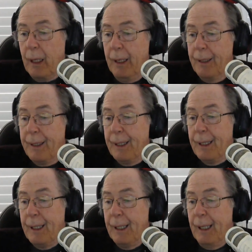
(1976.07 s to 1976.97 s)

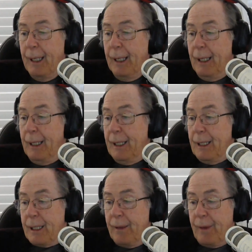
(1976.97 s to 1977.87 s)
Okay.
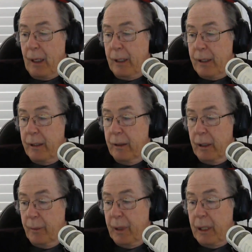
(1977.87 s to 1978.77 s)
So they're going to turn on
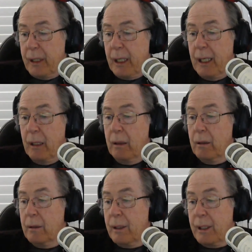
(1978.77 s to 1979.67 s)
the big sale,
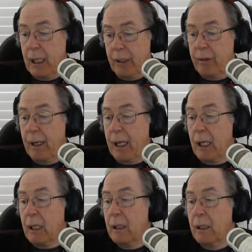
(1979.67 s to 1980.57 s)
start
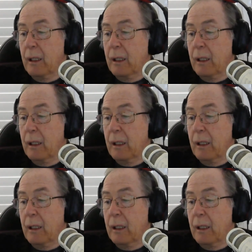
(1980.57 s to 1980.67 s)
tracking,